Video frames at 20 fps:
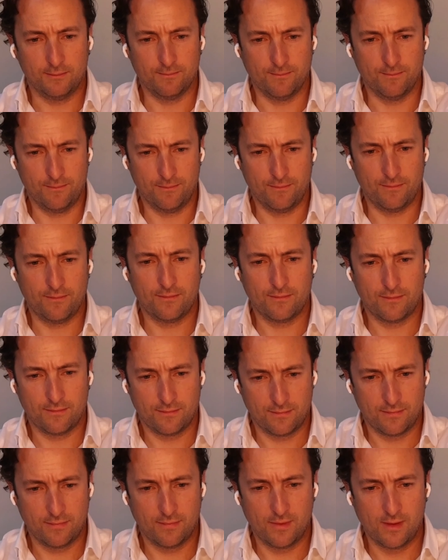Mm-hmm.
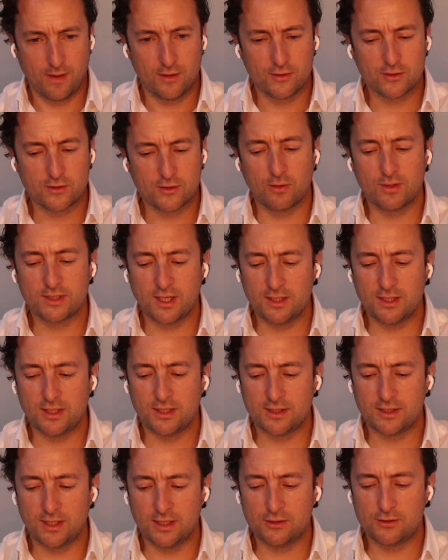So it's
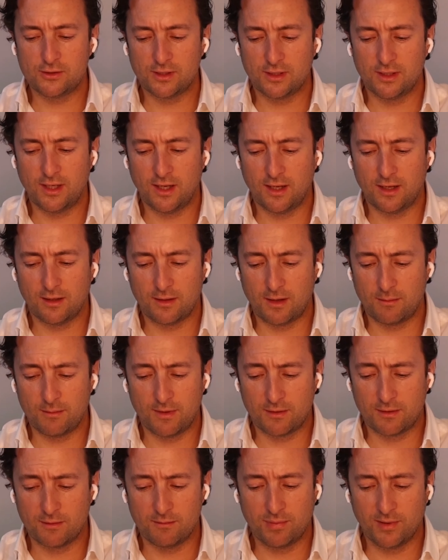it's an interesting. Yeah,
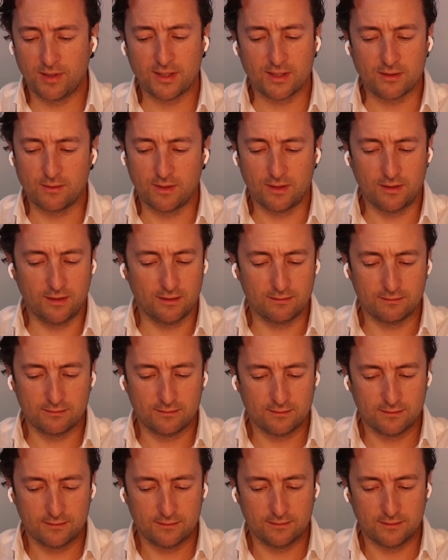I'm completely with you
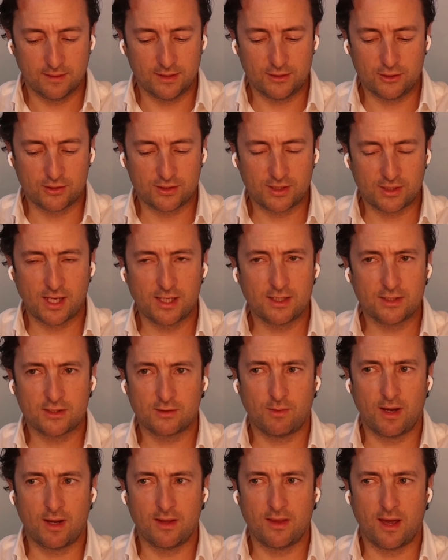it just takes
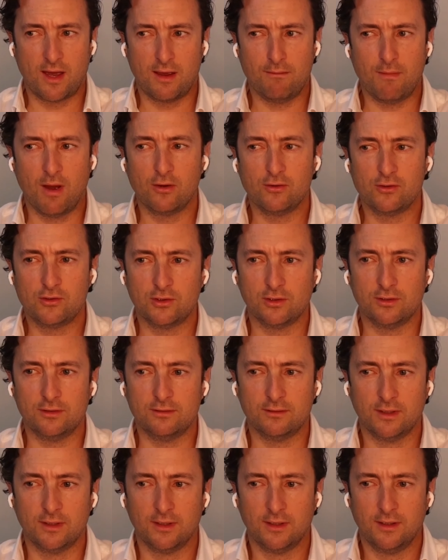away that
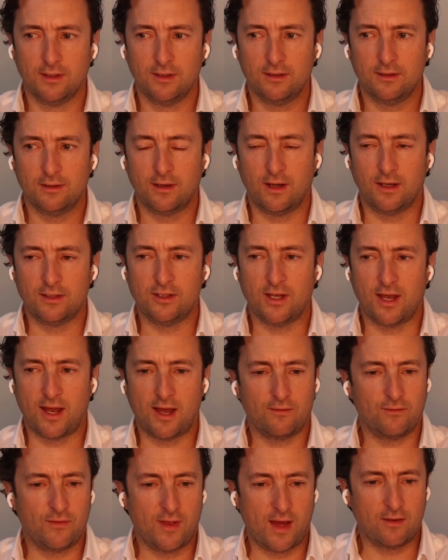emotion and you
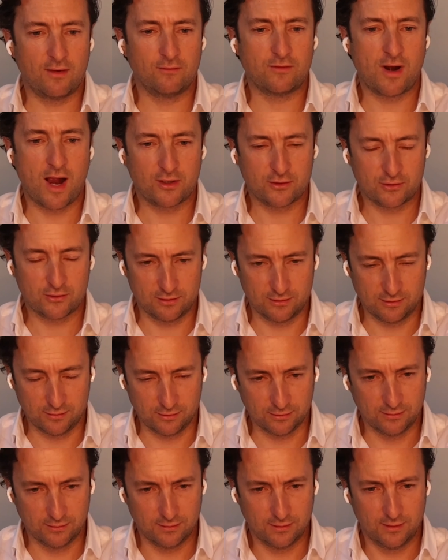have that
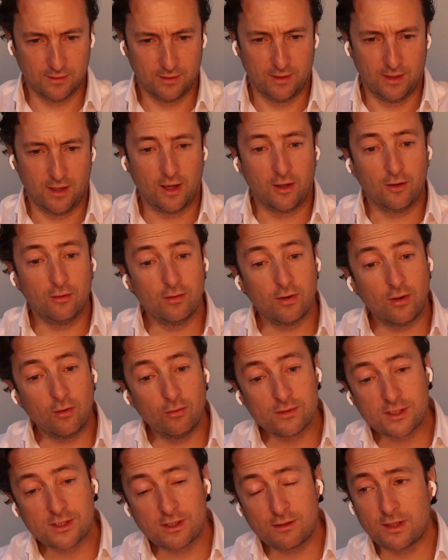rational yeah and
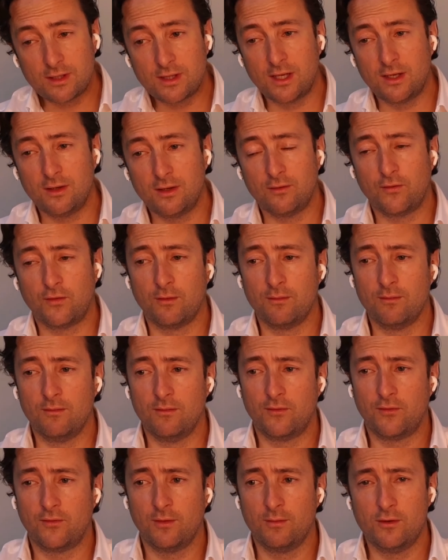also i think
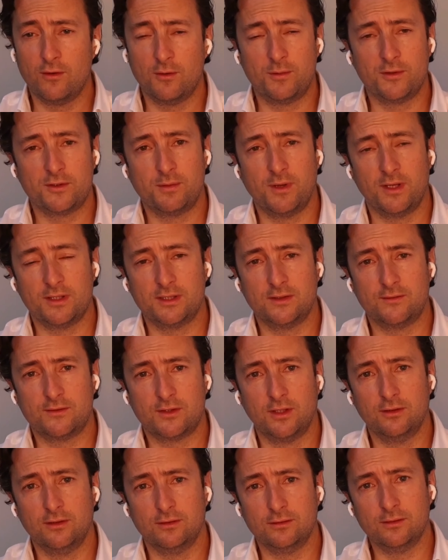from from your perspective
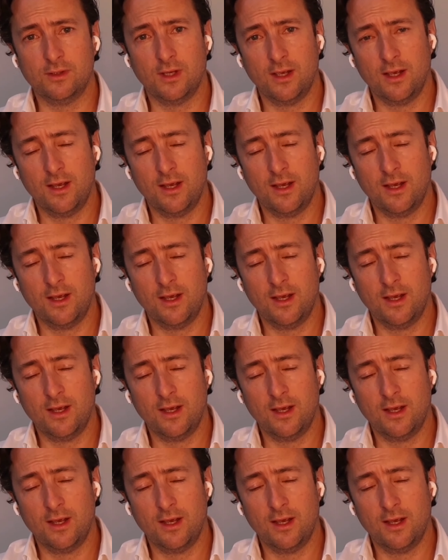too